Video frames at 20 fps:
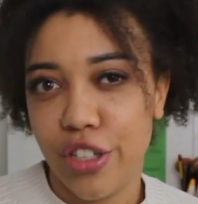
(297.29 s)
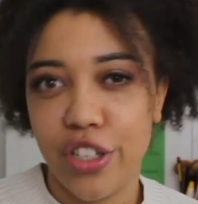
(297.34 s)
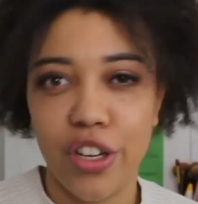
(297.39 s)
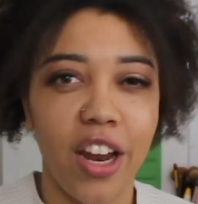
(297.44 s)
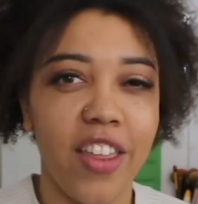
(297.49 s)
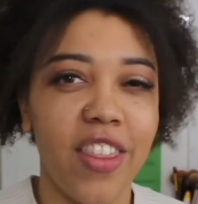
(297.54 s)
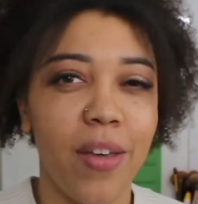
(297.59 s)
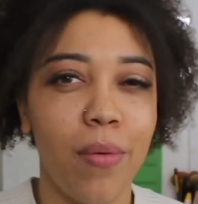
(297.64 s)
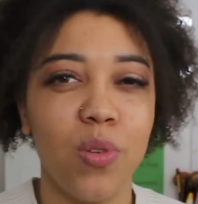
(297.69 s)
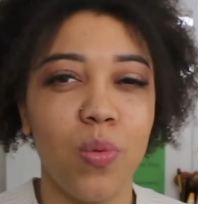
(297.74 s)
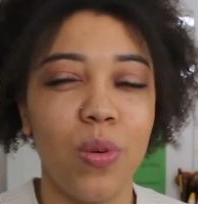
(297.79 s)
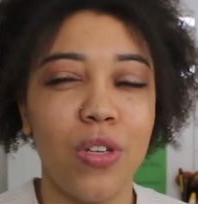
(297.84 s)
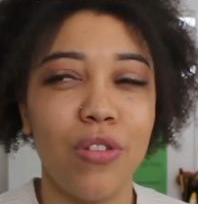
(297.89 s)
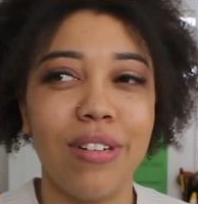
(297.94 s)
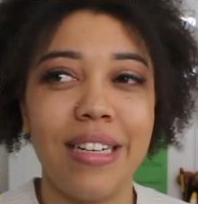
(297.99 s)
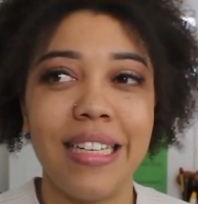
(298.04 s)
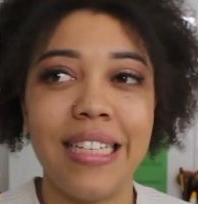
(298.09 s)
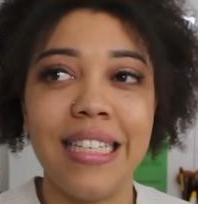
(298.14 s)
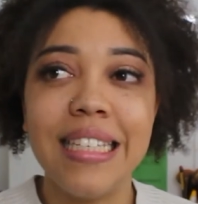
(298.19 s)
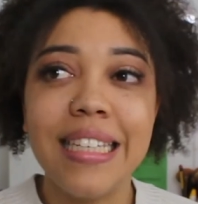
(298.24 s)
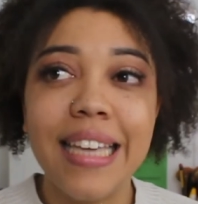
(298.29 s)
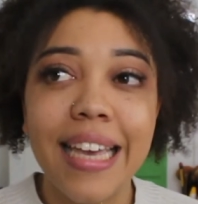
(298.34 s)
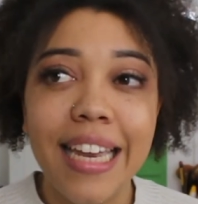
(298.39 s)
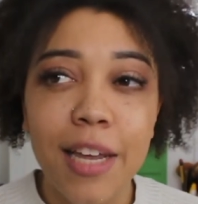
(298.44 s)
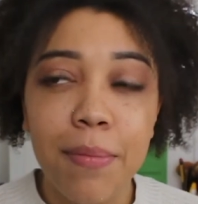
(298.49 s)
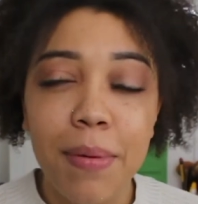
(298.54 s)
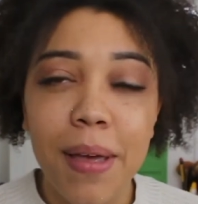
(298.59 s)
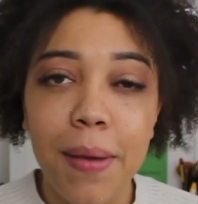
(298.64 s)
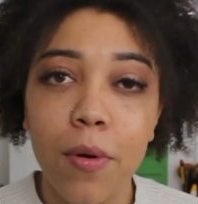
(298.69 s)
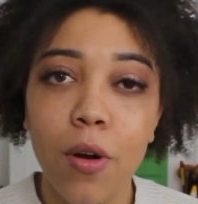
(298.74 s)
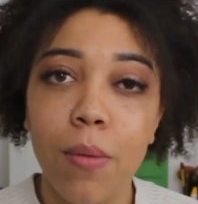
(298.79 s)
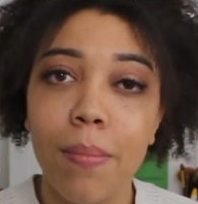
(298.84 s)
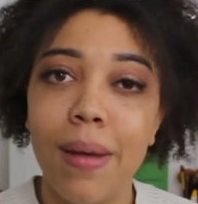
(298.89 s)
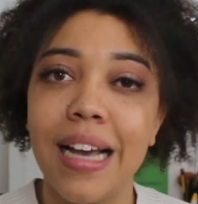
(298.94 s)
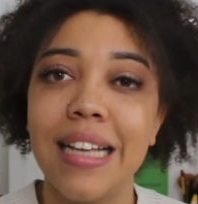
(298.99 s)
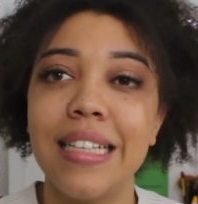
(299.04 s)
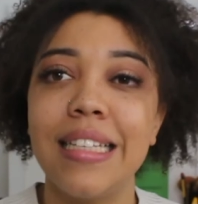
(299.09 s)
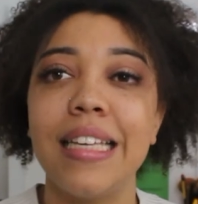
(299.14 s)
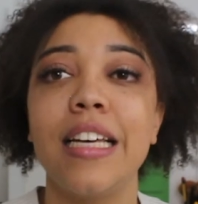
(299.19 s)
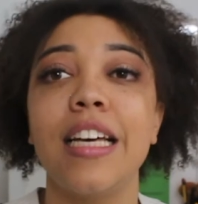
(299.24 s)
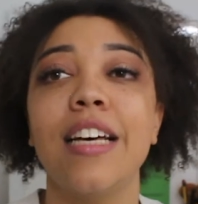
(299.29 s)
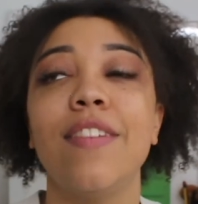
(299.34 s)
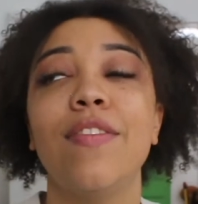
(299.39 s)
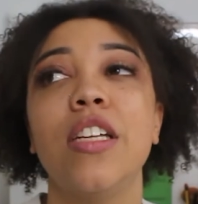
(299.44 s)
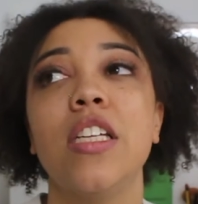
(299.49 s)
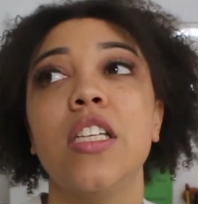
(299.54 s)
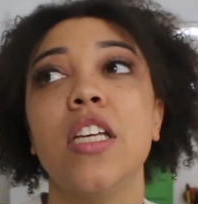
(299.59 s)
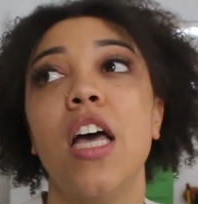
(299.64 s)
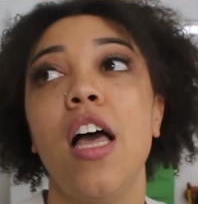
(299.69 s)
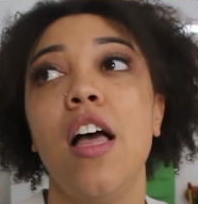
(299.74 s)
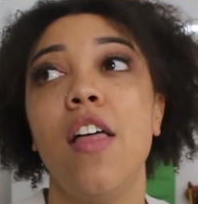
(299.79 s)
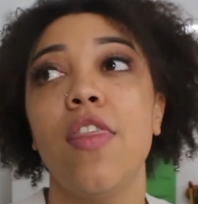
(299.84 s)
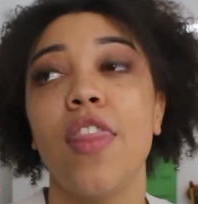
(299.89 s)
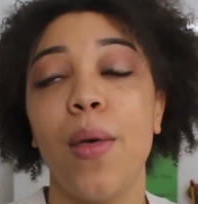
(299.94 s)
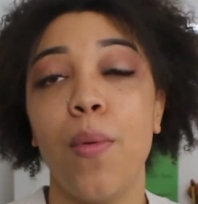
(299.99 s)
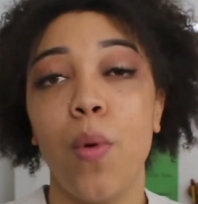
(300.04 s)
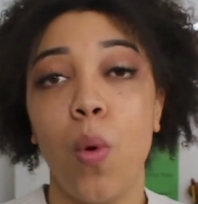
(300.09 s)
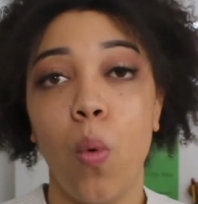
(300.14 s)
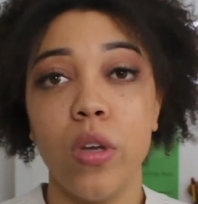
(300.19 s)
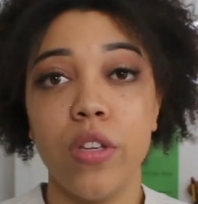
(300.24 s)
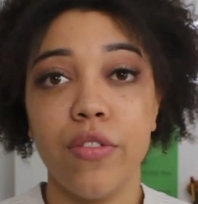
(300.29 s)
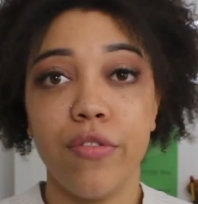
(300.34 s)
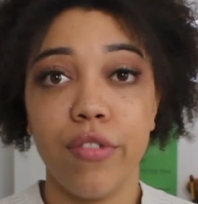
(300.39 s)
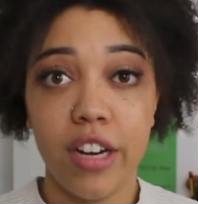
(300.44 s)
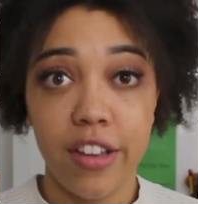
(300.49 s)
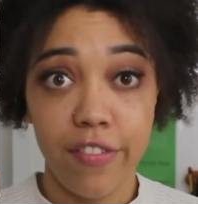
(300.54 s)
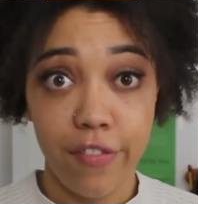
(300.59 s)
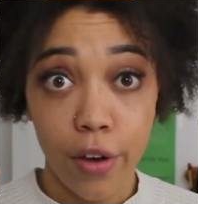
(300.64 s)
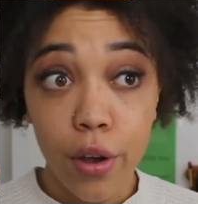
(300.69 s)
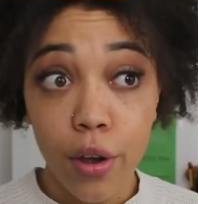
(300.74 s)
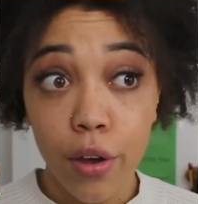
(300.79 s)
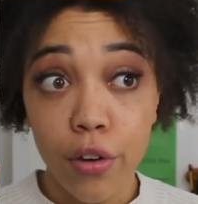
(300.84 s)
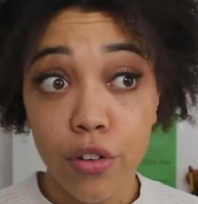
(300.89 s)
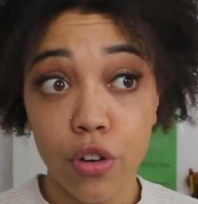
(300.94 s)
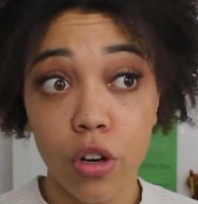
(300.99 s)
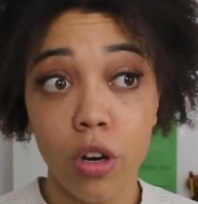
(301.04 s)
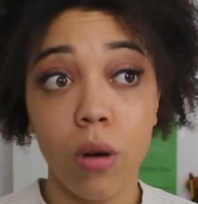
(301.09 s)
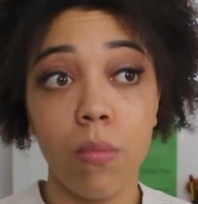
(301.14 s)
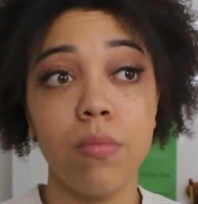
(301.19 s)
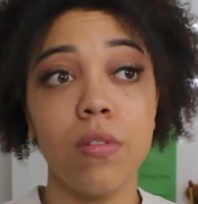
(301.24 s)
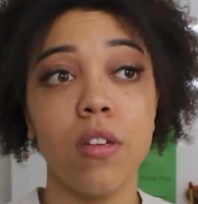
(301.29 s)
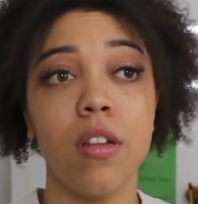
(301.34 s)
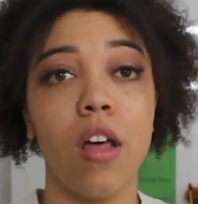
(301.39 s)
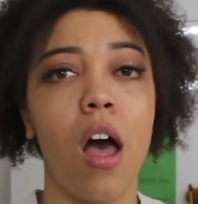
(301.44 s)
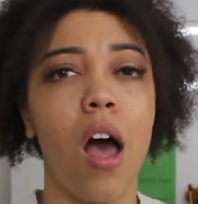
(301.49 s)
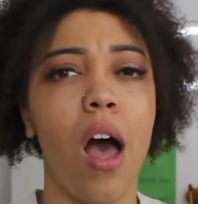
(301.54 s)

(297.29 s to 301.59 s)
So like there was always really skinny people on magazine covers. They were always really photoshopped.